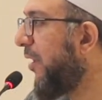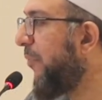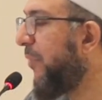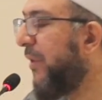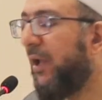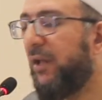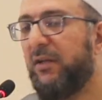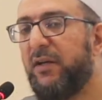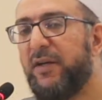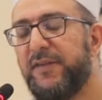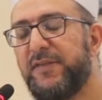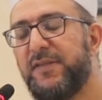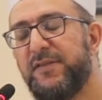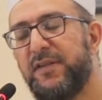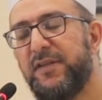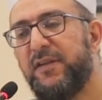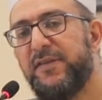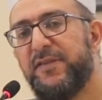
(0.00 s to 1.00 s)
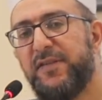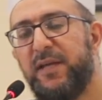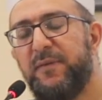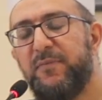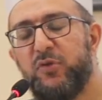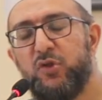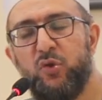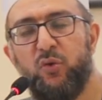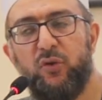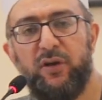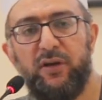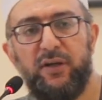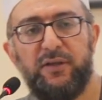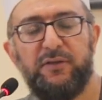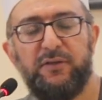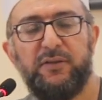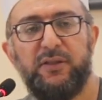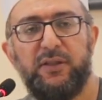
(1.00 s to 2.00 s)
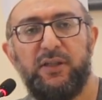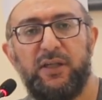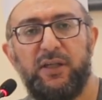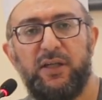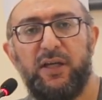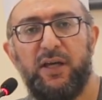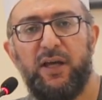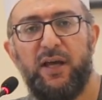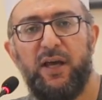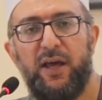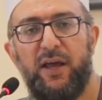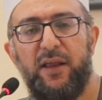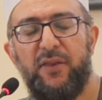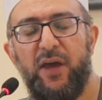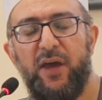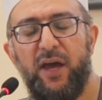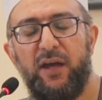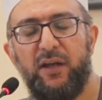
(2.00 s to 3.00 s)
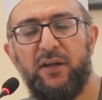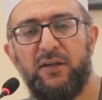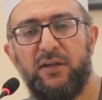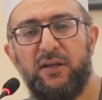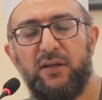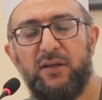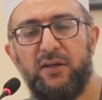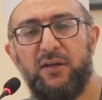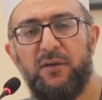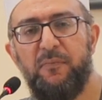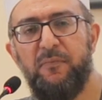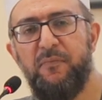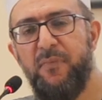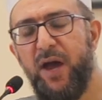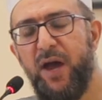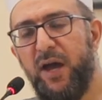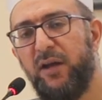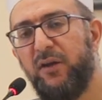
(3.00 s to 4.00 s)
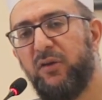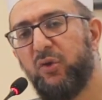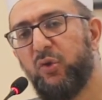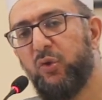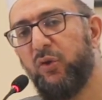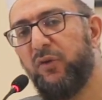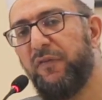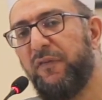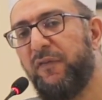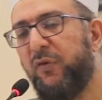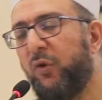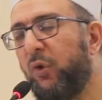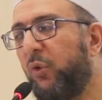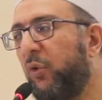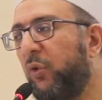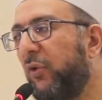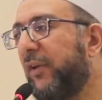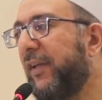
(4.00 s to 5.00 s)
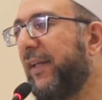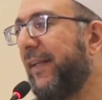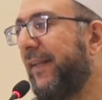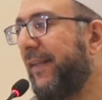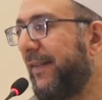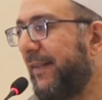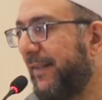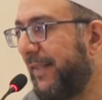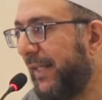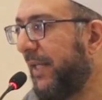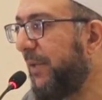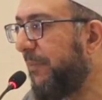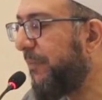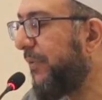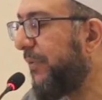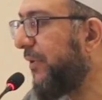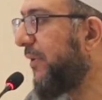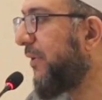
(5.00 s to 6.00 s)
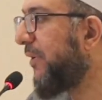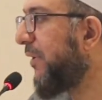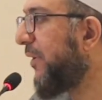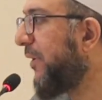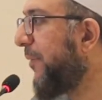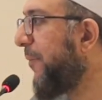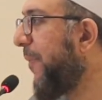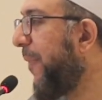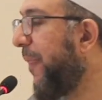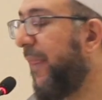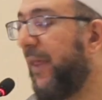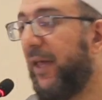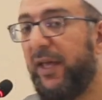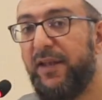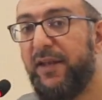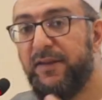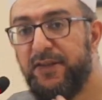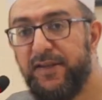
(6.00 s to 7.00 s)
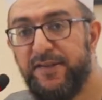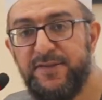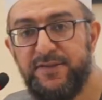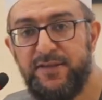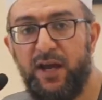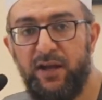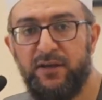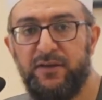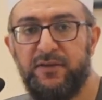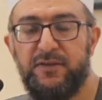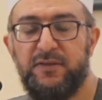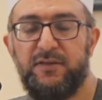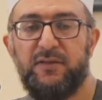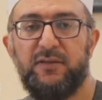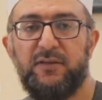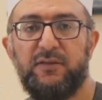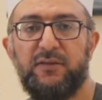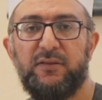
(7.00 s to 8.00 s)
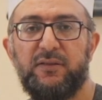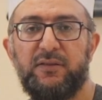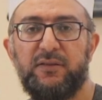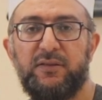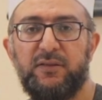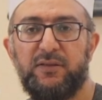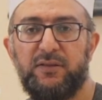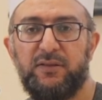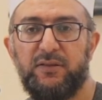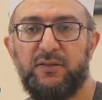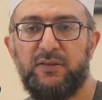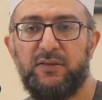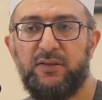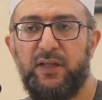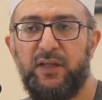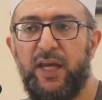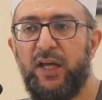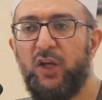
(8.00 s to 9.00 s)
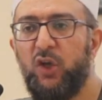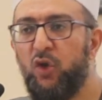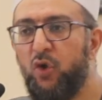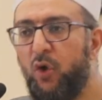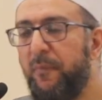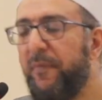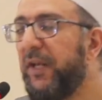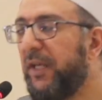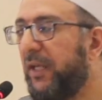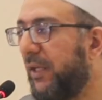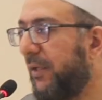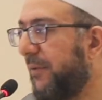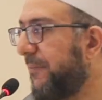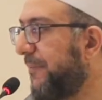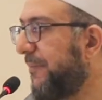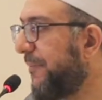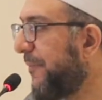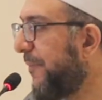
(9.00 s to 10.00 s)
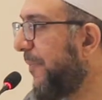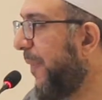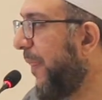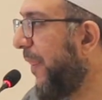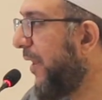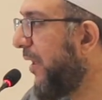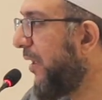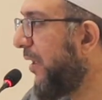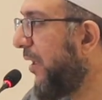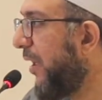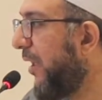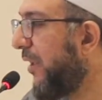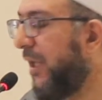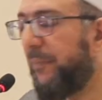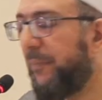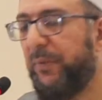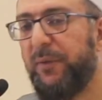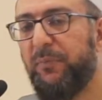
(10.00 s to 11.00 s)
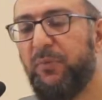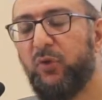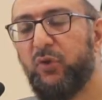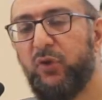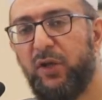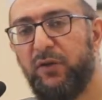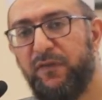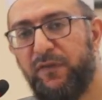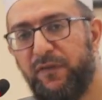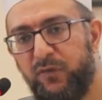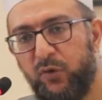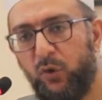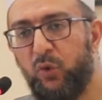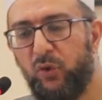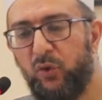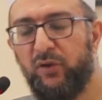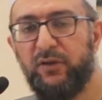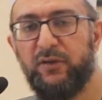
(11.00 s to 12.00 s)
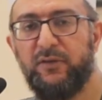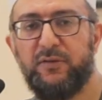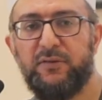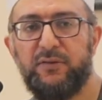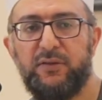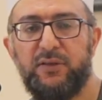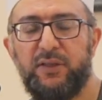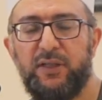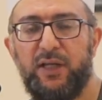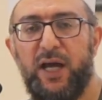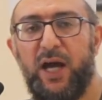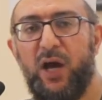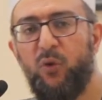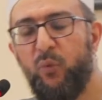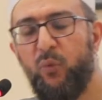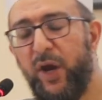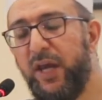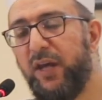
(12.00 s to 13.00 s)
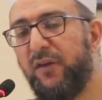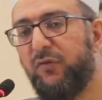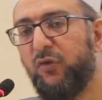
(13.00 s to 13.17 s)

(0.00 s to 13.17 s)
But Allah says in the same surah that man could fall deep in descent, ignominy, like people can fall away